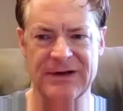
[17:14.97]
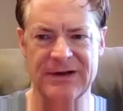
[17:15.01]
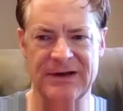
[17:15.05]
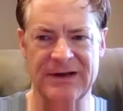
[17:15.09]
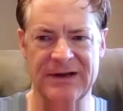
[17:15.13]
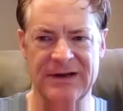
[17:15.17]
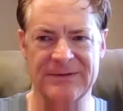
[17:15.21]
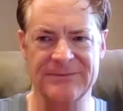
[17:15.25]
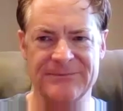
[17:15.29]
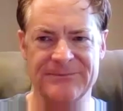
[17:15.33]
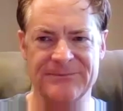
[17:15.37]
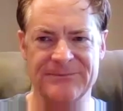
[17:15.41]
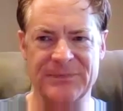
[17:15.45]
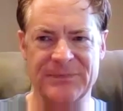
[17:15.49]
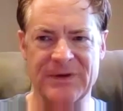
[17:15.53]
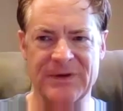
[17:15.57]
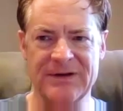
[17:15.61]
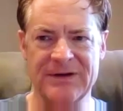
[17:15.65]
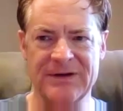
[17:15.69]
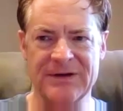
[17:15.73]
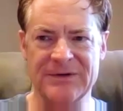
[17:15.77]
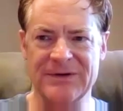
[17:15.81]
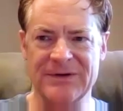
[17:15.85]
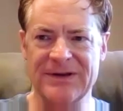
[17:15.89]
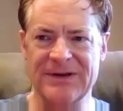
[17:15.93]
And
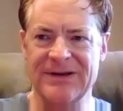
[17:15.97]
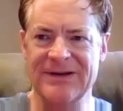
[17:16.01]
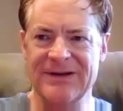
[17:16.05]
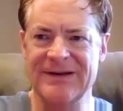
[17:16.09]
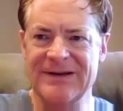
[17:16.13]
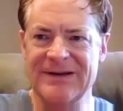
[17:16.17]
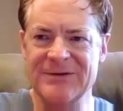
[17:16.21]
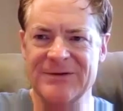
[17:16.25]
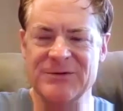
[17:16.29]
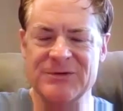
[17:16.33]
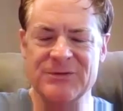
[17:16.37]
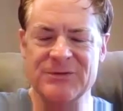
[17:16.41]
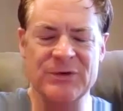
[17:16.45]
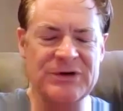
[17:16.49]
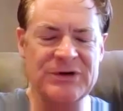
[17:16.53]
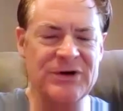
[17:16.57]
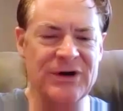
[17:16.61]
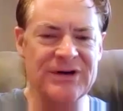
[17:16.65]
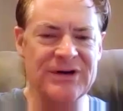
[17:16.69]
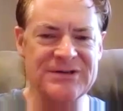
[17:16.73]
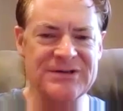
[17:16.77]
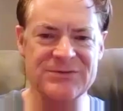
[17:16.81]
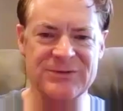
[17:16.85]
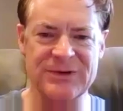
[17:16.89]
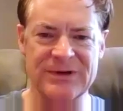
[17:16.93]
you know,
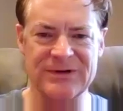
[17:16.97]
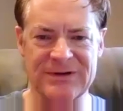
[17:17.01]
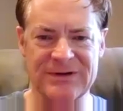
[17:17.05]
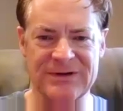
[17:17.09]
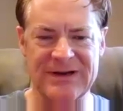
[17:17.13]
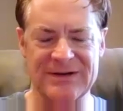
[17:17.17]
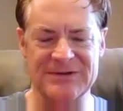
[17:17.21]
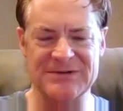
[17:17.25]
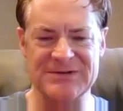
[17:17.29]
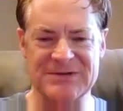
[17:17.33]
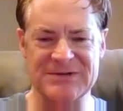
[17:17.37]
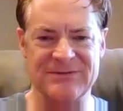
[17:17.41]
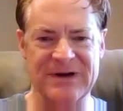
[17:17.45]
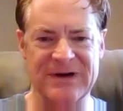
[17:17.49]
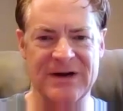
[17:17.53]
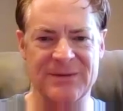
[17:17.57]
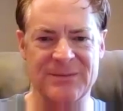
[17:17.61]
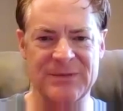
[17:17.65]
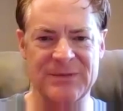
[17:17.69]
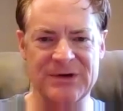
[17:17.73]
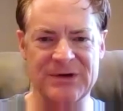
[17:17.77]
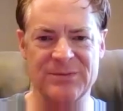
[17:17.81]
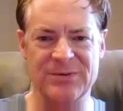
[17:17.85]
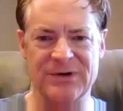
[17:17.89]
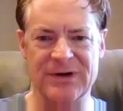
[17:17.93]
regardless of whether or not it was an
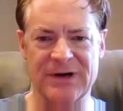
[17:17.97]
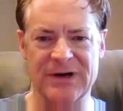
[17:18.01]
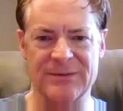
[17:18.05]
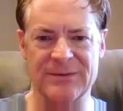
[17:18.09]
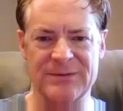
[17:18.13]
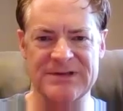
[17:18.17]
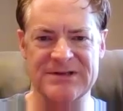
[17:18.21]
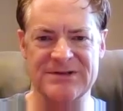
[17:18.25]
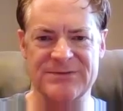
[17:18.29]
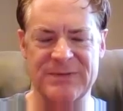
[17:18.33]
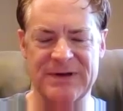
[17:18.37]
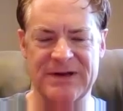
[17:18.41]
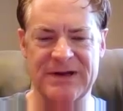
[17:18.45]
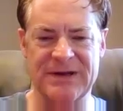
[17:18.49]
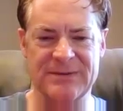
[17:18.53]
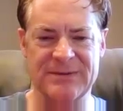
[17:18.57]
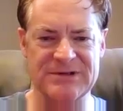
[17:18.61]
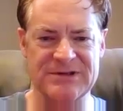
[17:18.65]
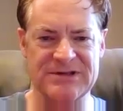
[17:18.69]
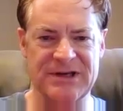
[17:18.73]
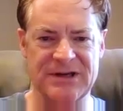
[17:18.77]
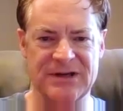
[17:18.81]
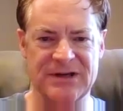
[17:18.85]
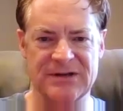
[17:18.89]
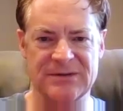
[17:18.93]
environmental program, it just became a
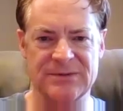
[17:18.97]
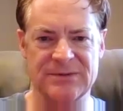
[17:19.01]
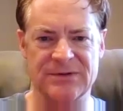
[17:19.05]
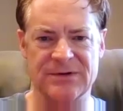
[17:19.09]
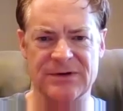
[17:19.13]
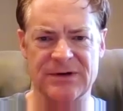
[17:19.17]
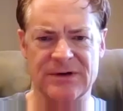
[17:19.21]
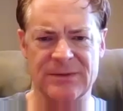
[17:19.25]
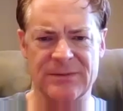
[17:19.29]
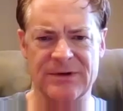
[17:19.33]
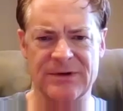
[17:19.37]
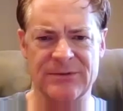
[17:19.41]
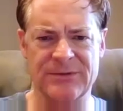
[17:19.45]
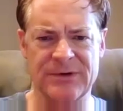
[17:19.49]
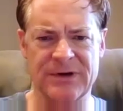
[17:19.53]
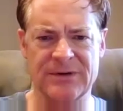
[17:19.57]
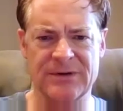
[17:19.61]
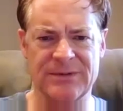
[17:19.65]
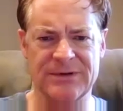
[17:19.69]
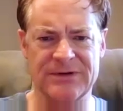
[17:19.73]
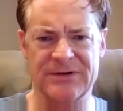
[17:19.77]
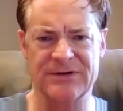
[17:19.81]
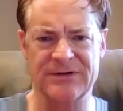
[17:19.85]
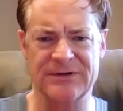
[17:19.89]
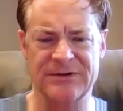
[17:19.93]
scalable program that we were
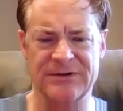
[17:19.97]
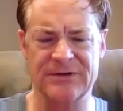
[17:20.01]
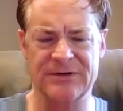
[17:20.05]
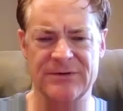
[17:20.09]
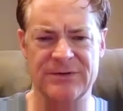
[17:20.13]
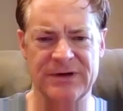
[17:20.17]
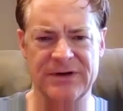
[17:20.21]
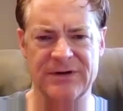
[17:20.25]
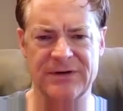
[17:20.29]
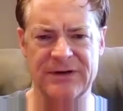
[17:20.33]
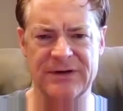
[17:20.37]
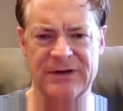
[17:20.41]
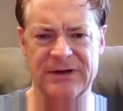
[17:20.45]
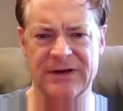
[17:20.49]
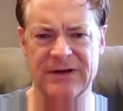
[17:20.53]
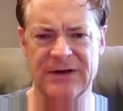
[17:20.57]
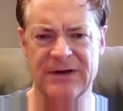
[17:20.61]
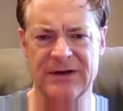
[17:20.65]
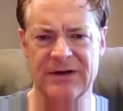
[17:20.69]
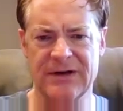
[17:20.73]
able to do quickly.